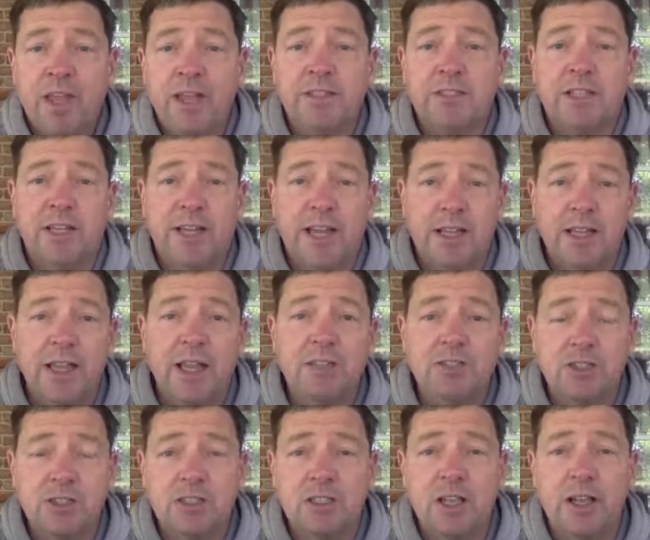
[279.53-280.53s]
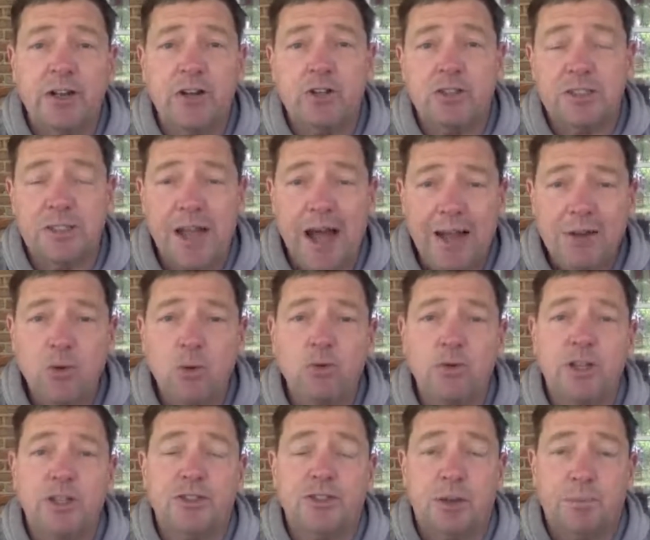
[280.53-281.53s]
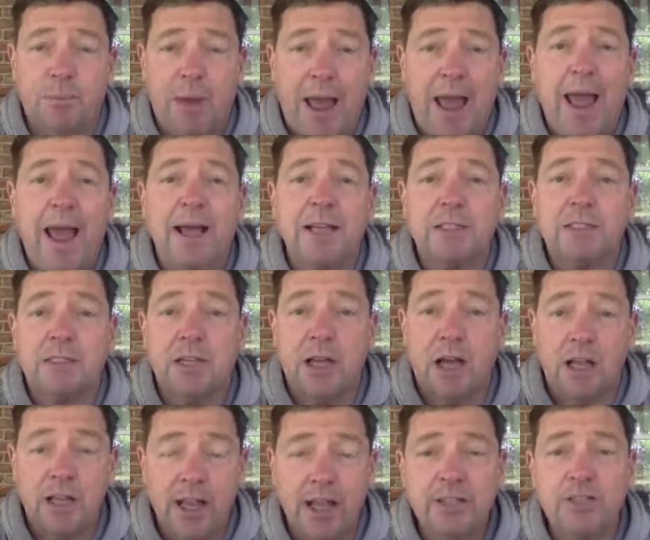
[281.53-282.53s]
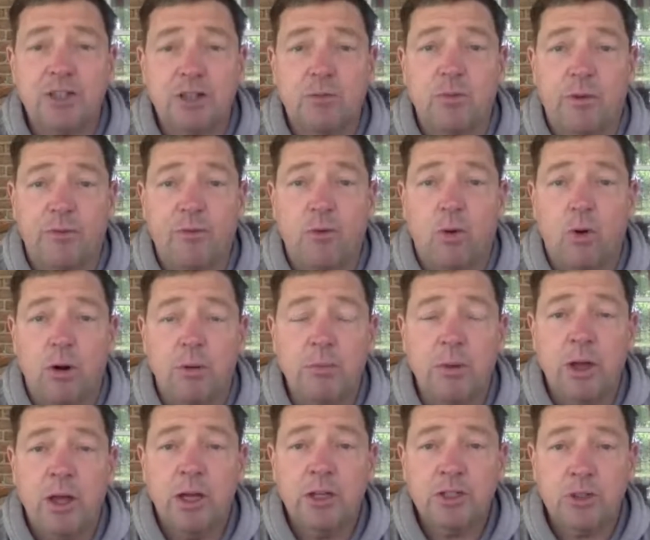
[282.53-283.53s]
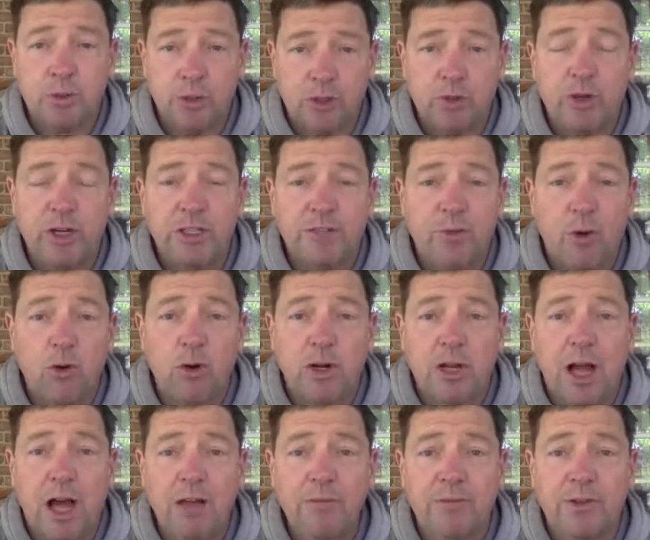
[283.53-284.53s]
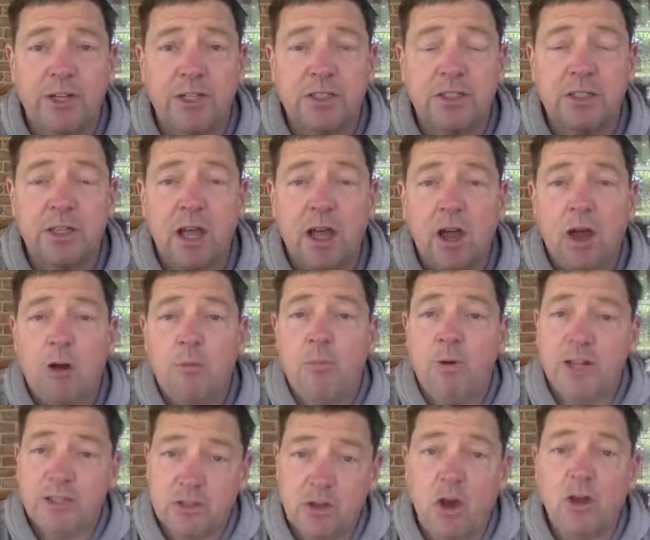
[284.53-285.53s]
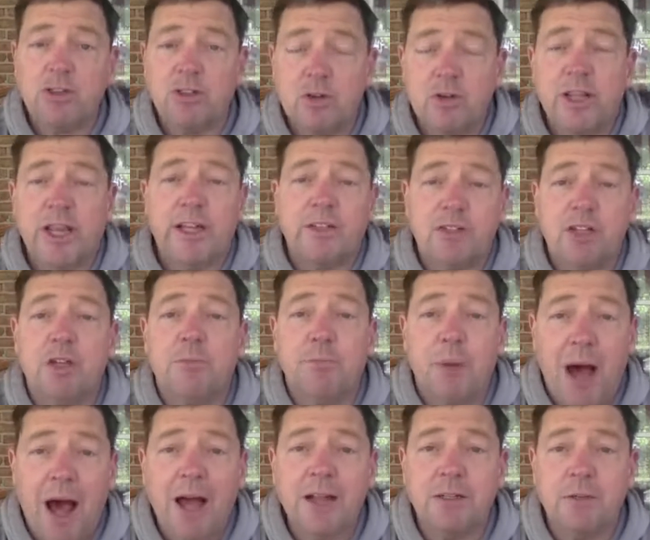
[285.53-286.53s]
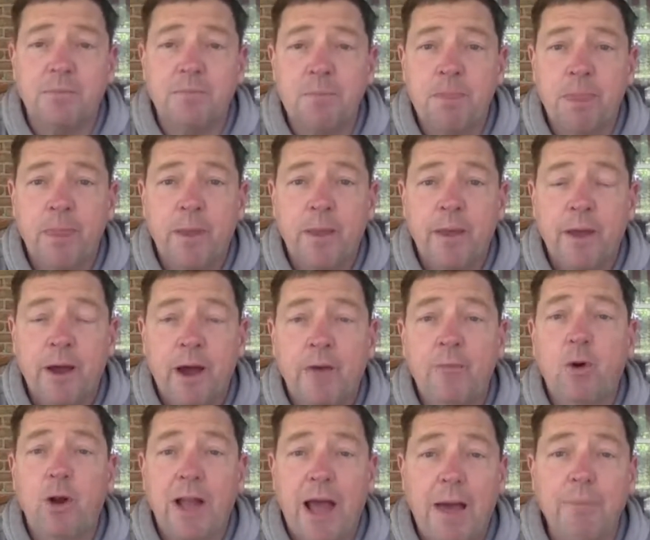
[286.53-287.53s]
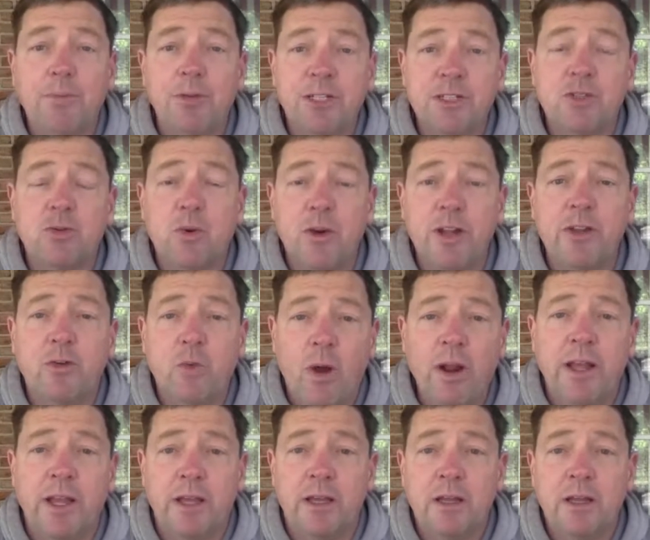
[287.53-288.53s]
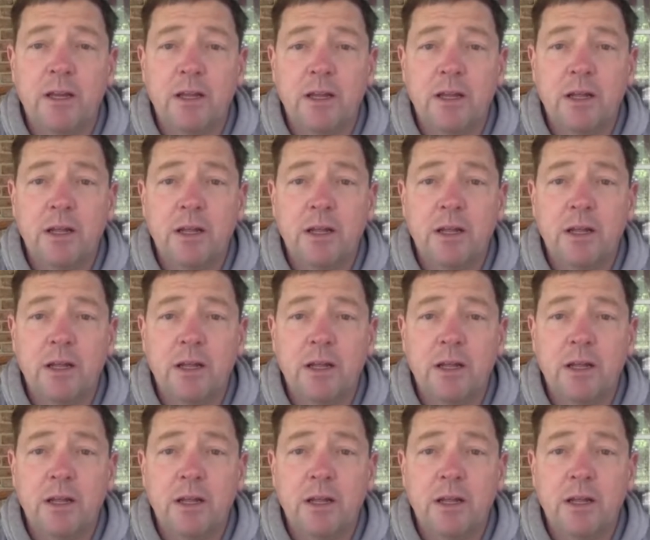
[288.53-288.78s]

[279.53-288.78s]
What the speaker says: is to get legislators not only to pass election reform to increase voter confidence, but it's also to get to the bottom of what happened in 2020.